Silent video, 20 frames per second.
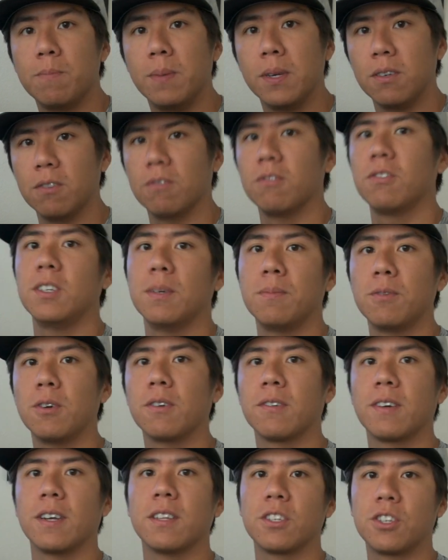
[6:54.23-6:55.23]
but you'll see them
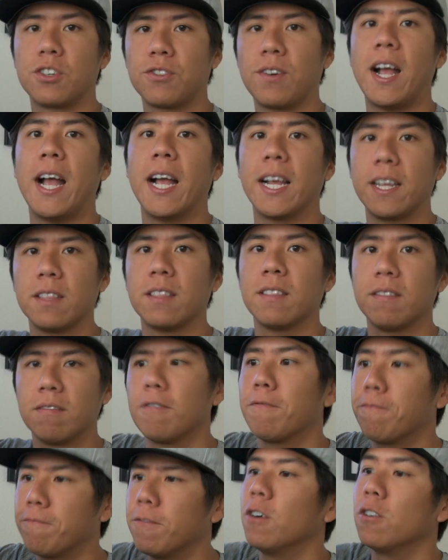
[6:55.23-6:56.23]
going around the track and
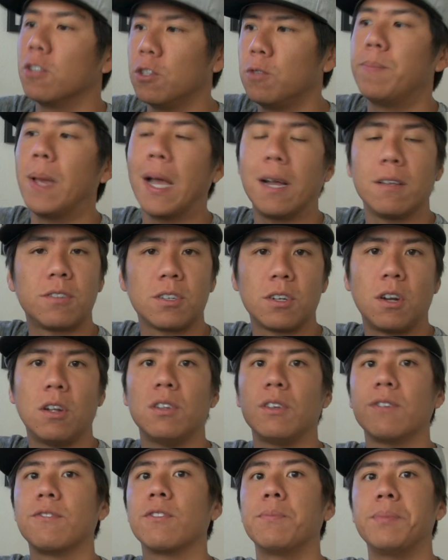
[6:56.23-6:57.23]
the phone's bouncing
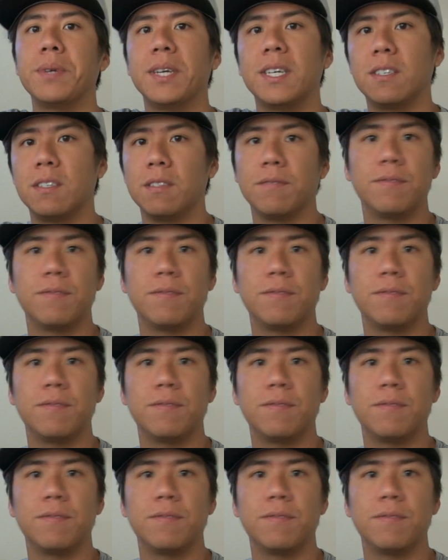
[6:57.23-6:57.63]
all over the place,